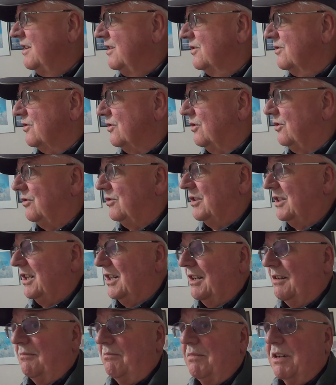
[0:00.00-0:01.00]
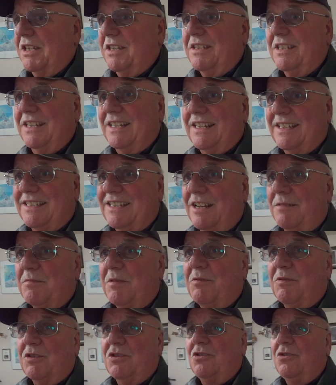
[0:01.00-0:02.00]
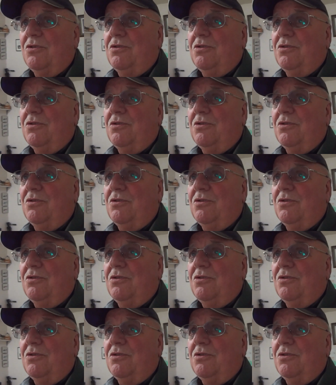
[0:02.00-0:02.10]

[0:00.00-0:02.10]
So but tell me what